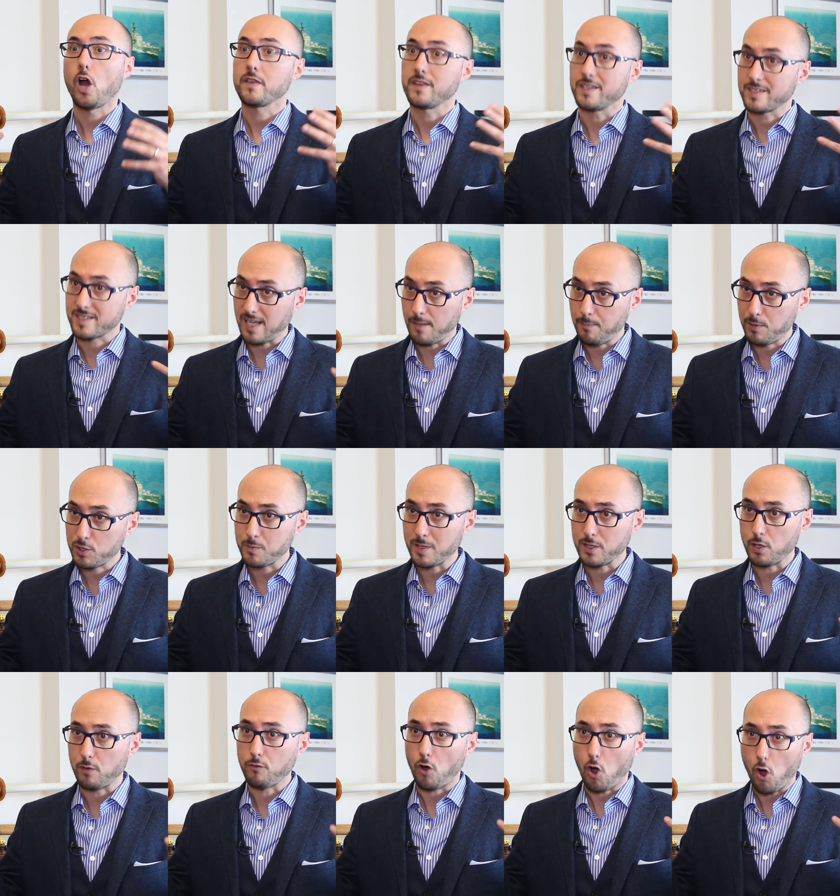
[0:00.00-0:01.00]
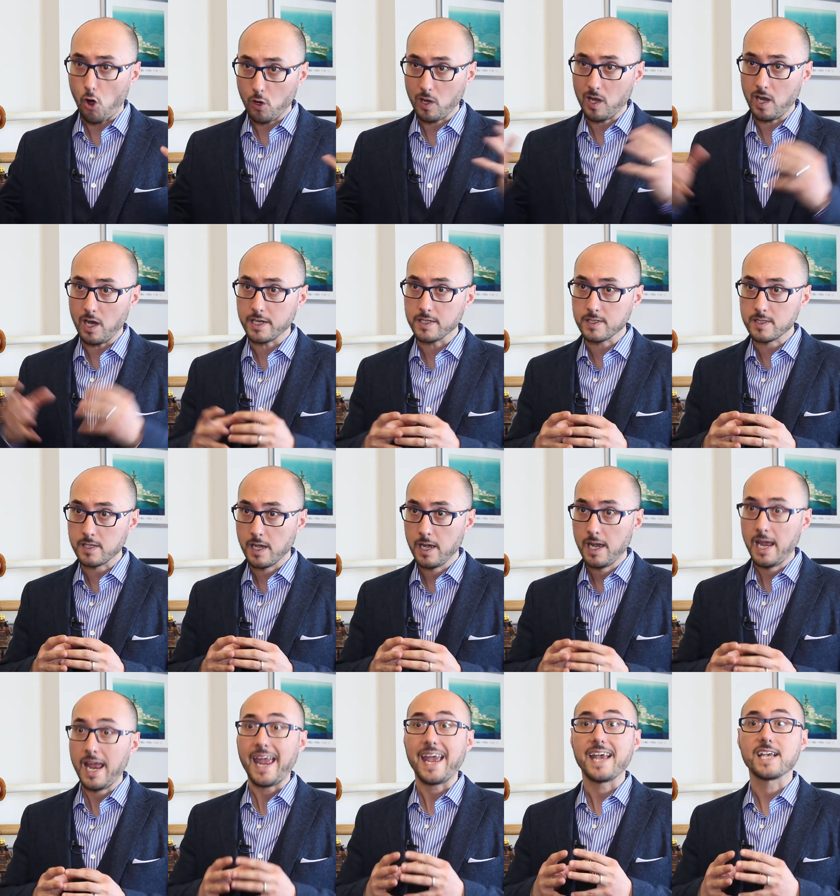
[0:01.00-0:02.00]
the establishment of hotlines,
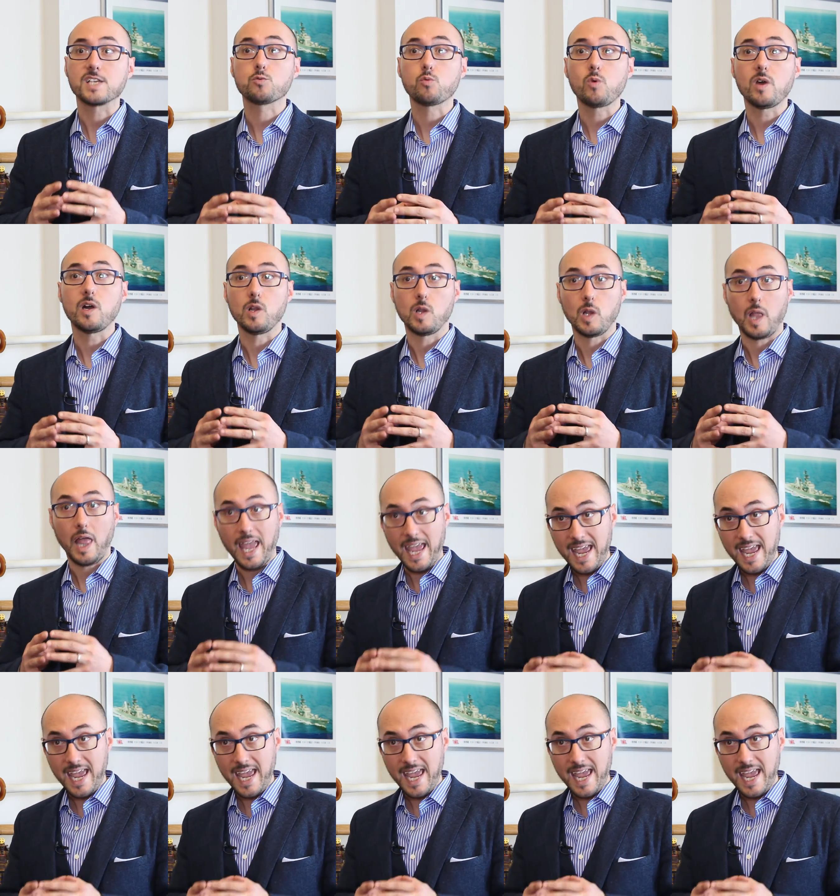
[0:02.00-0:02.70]
as well